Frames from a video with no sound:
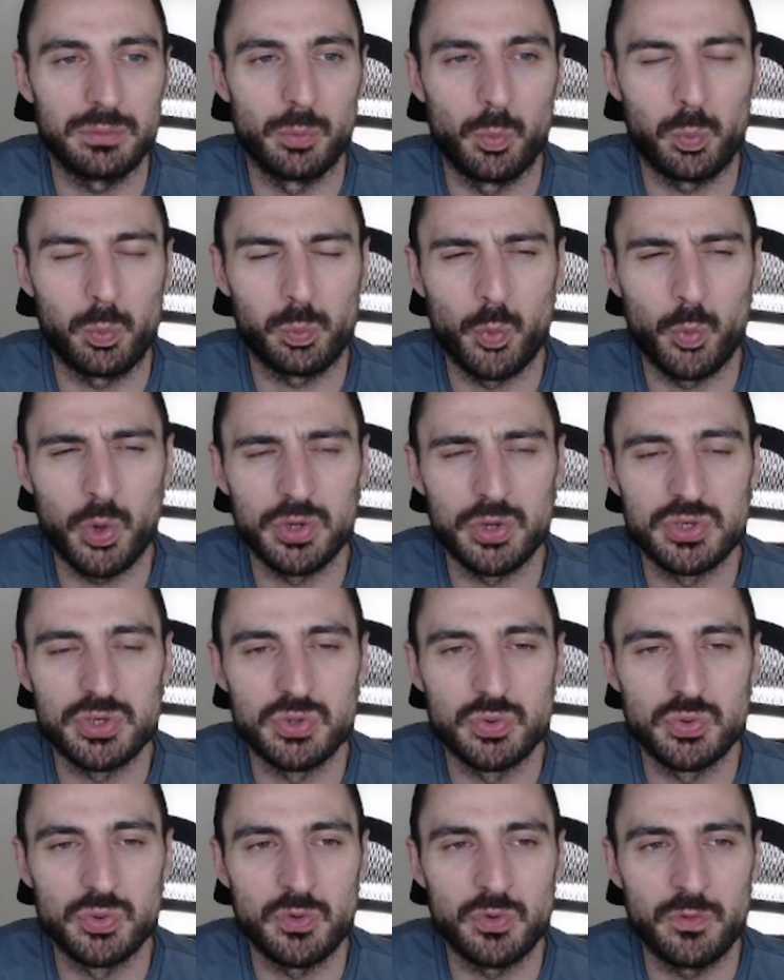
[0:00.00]
want
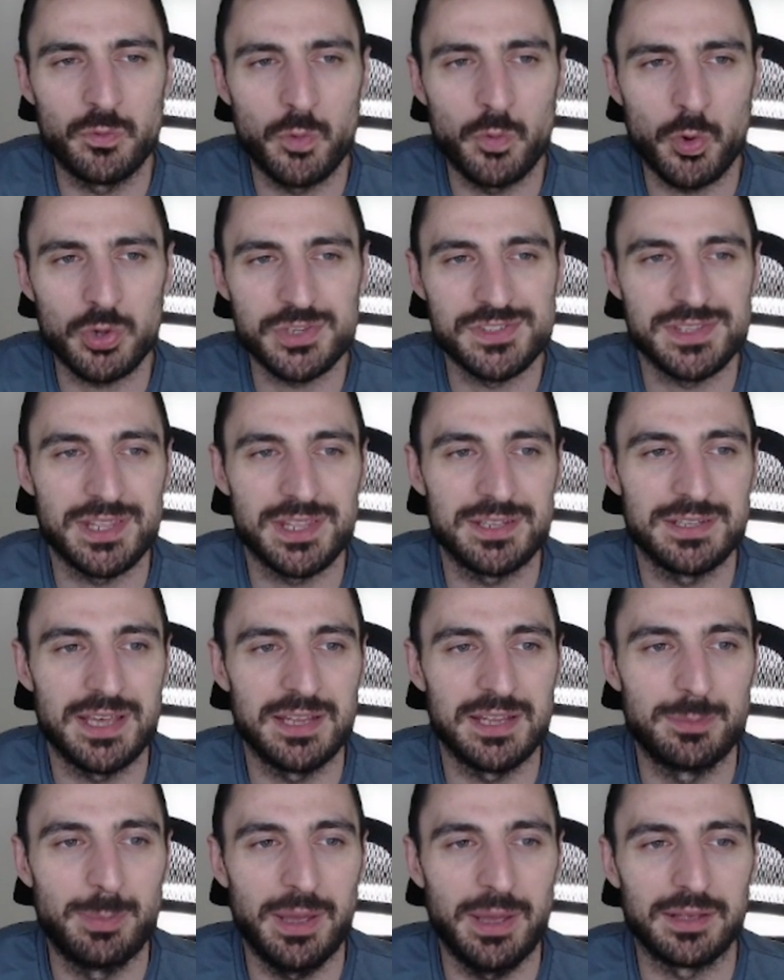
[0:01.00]
to force that knight
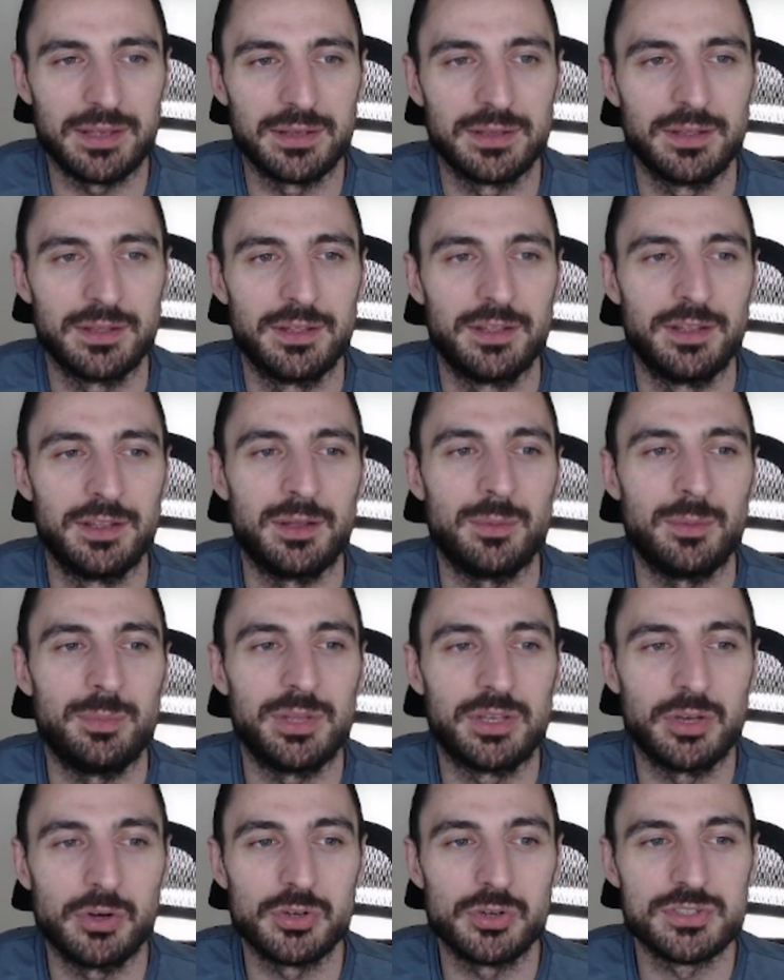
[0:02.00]
back?
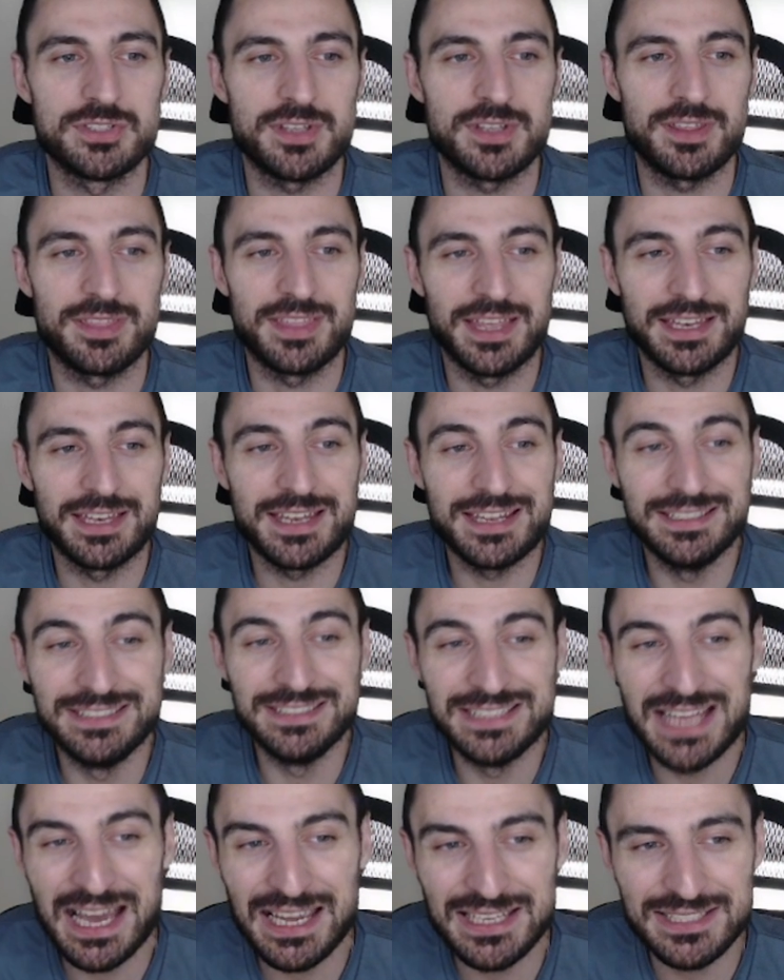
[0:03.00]
Because then
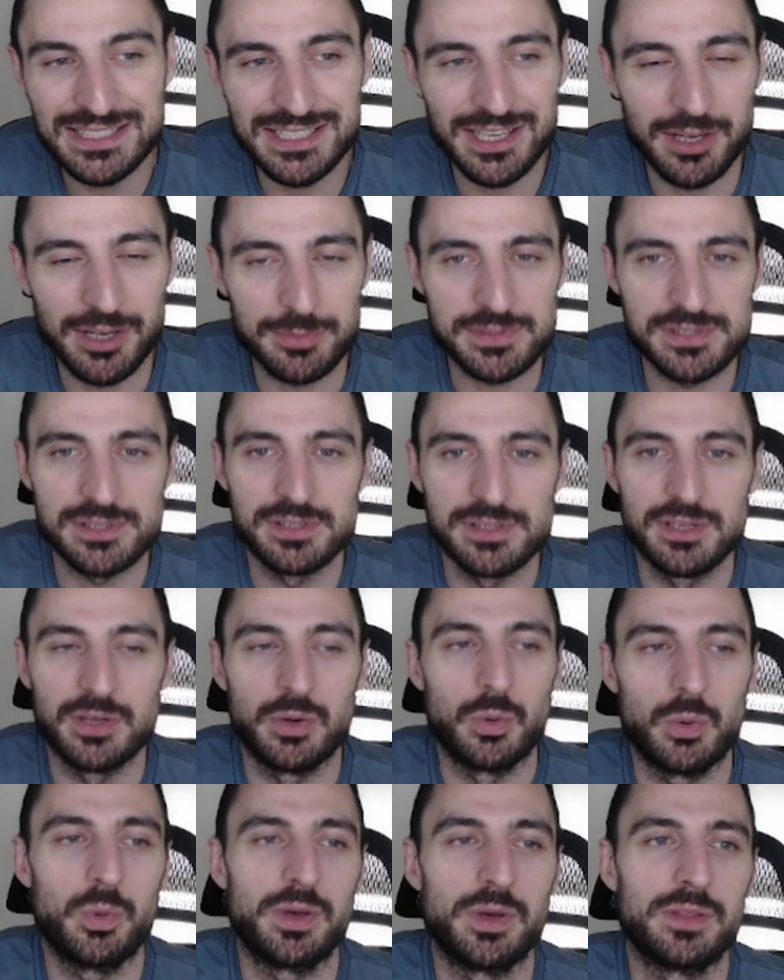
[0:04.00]
knight comes
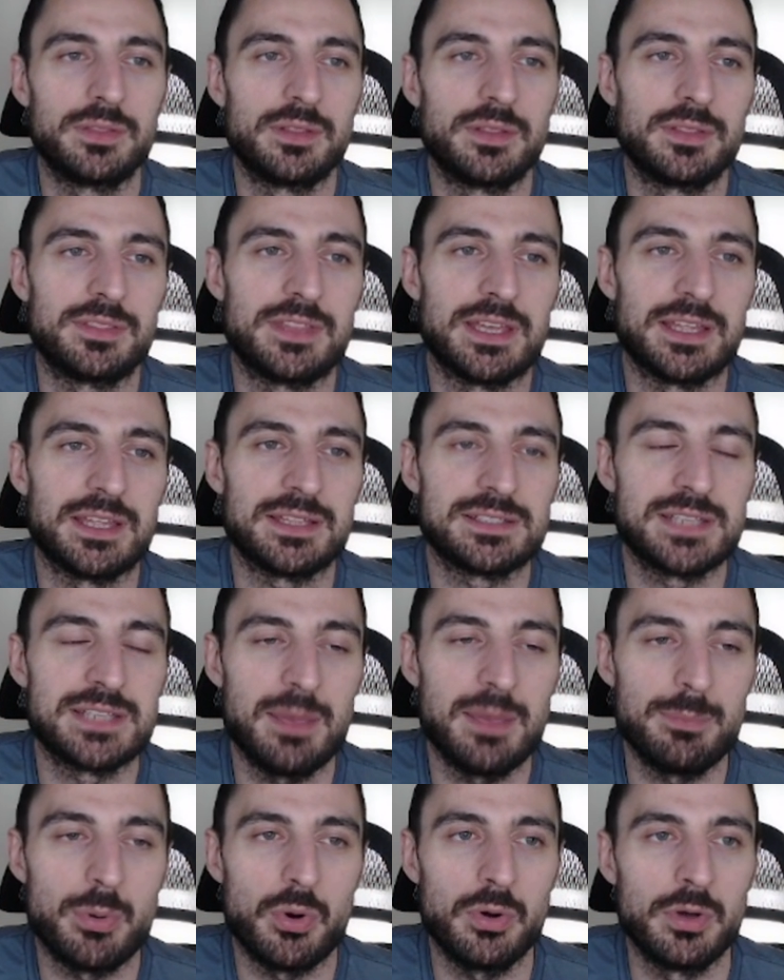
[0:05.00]
with the
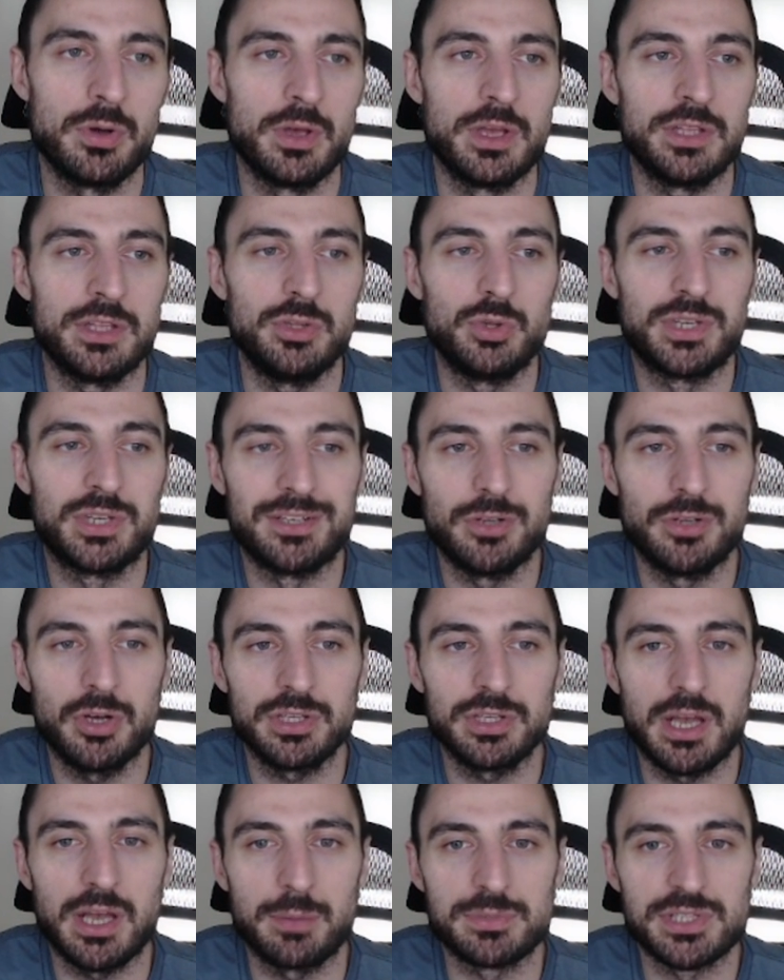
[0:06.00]
tempo. You cannot
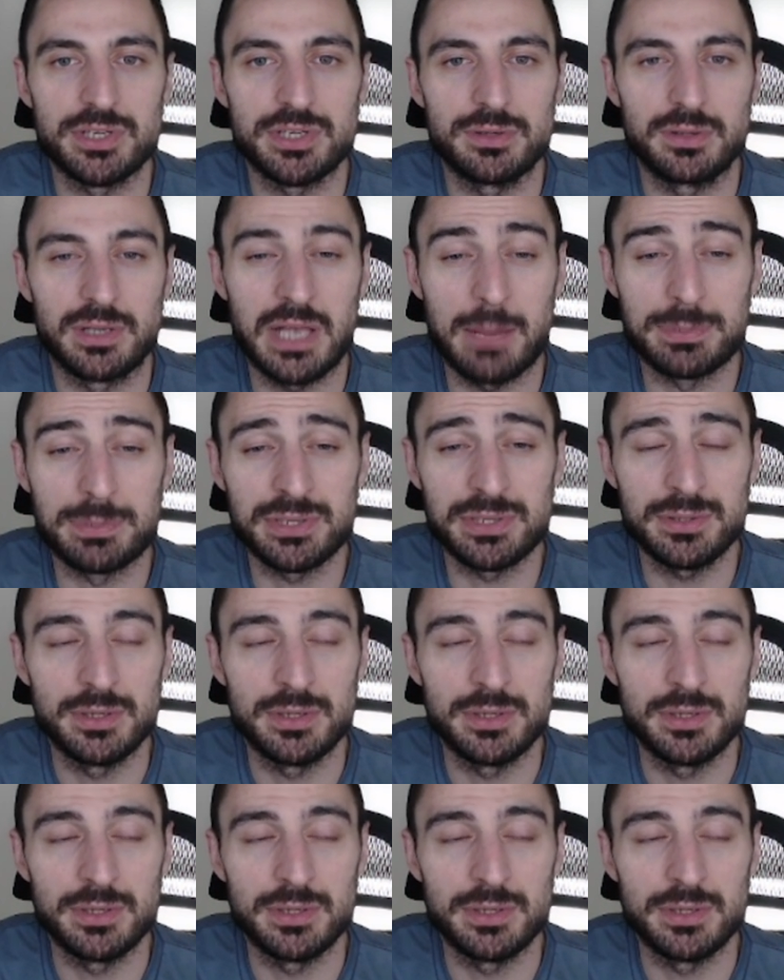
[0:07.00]
capture